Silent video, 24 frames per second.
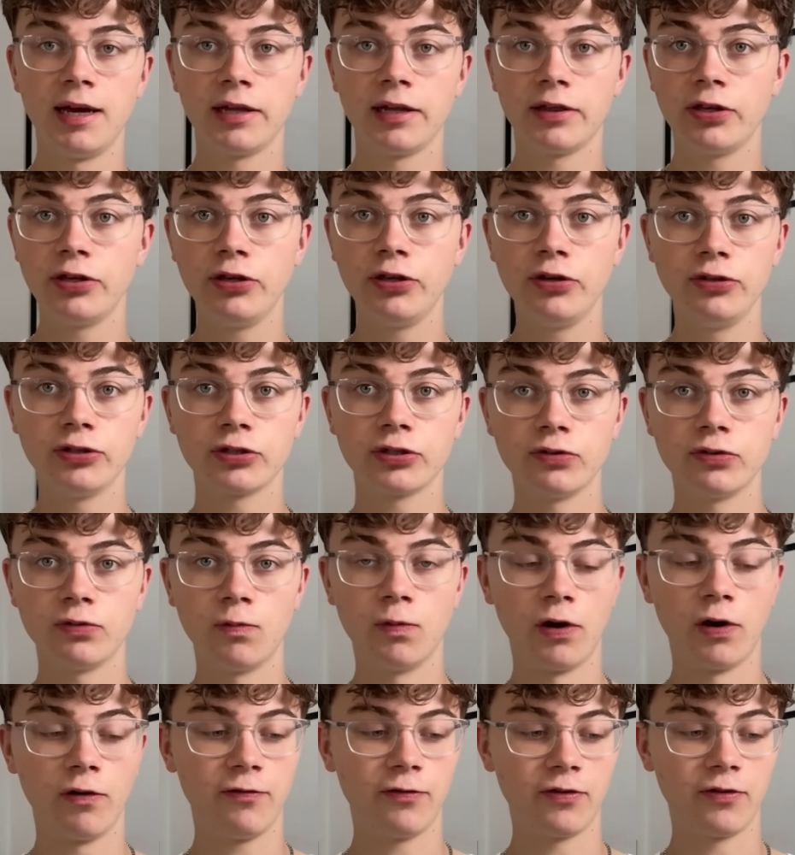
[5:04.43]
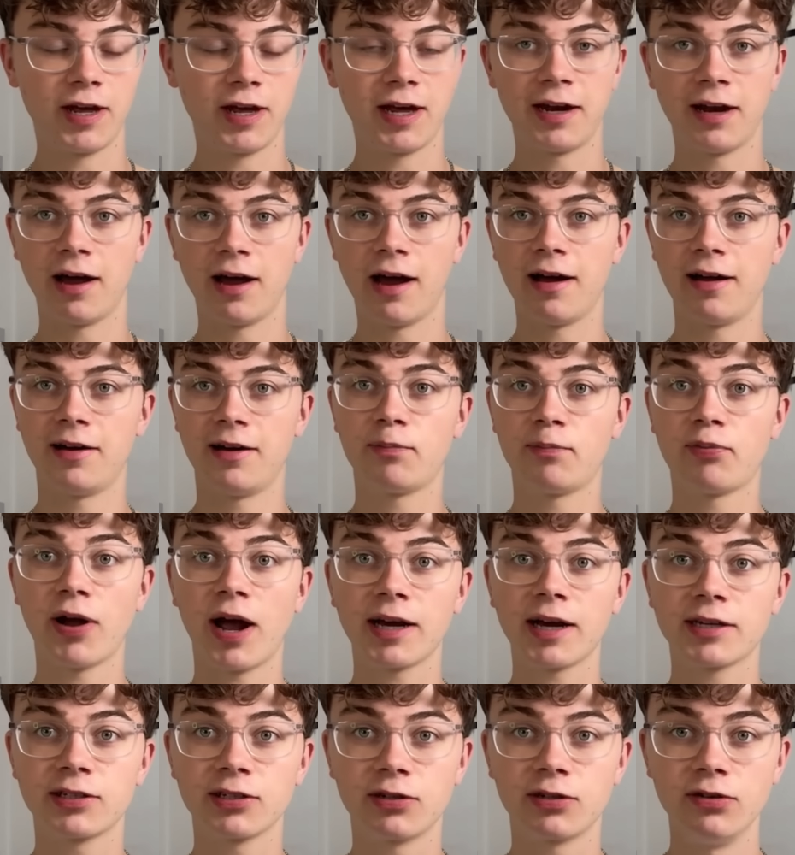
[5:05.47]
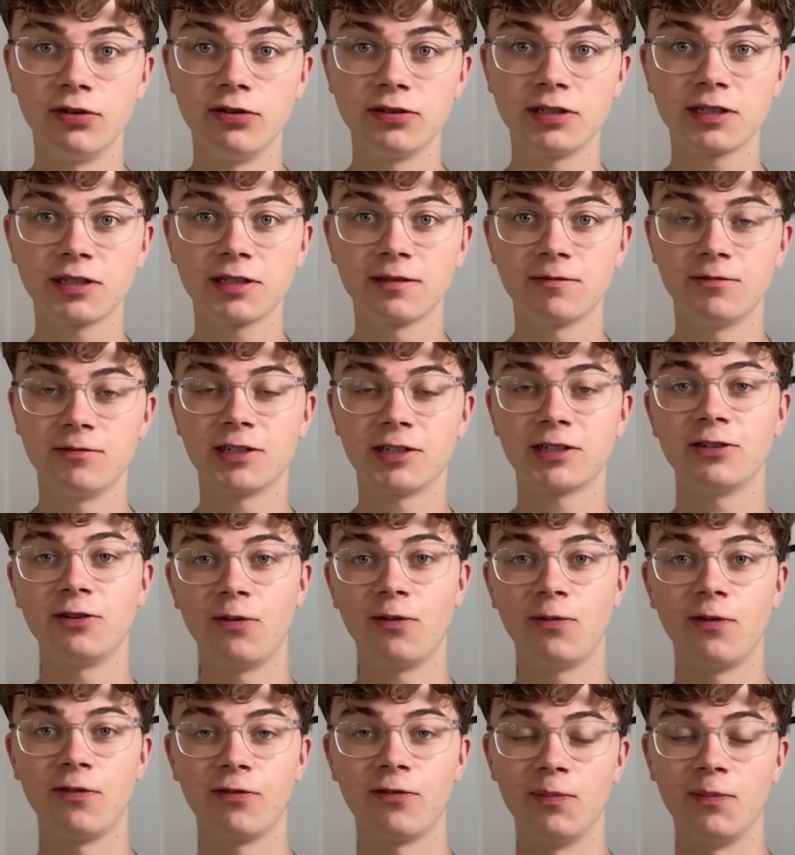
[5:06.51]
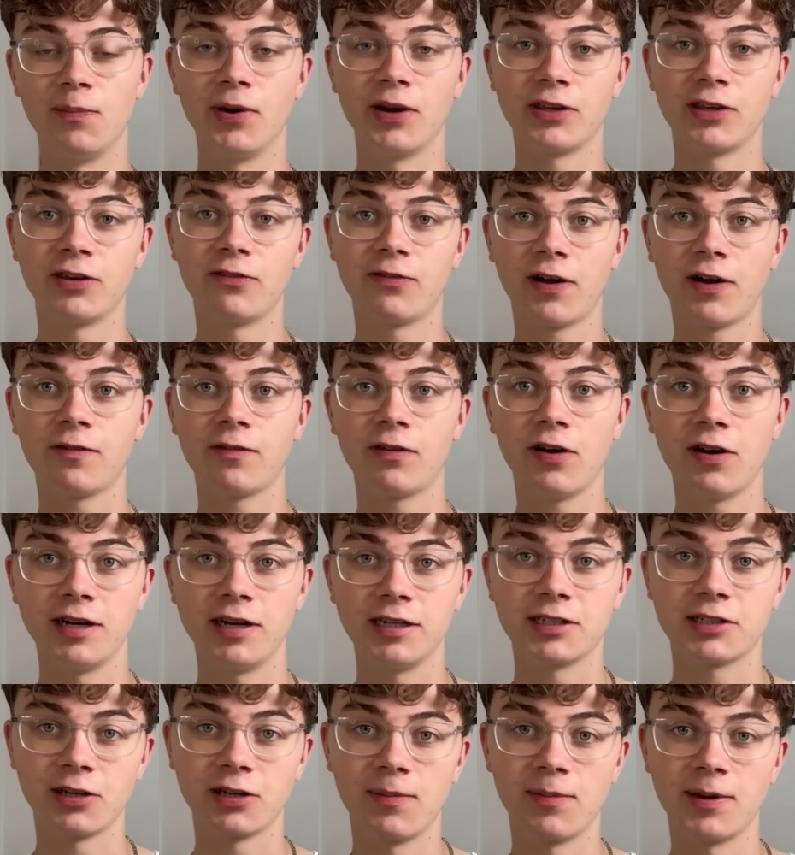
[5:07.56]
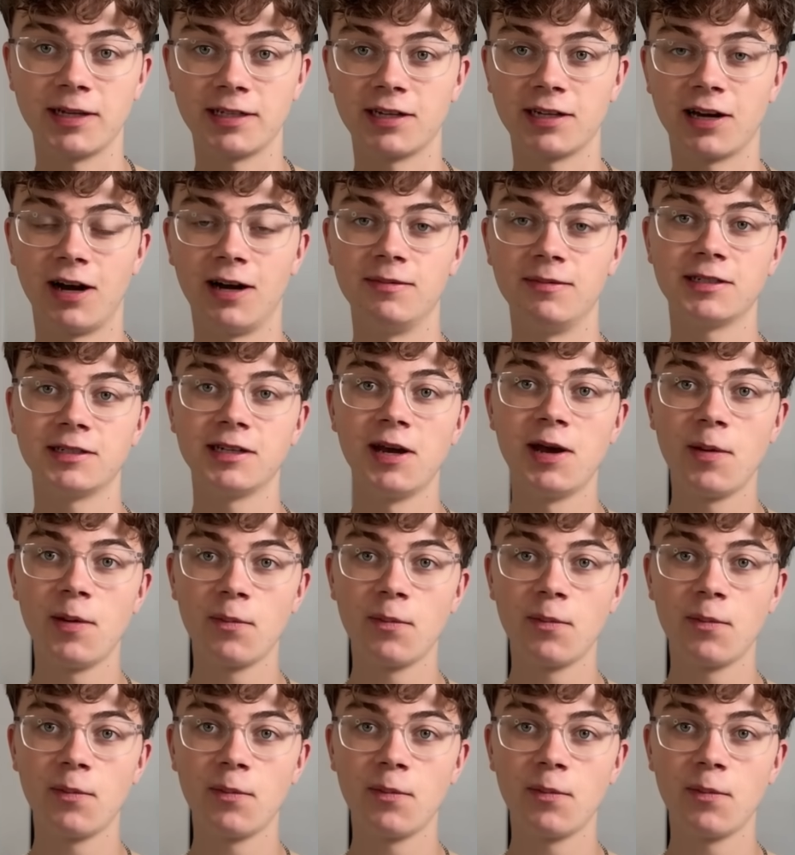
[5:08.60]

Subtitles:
The usual waffle then, practicals. Well, it's not a waffle, but you have heard it so many times.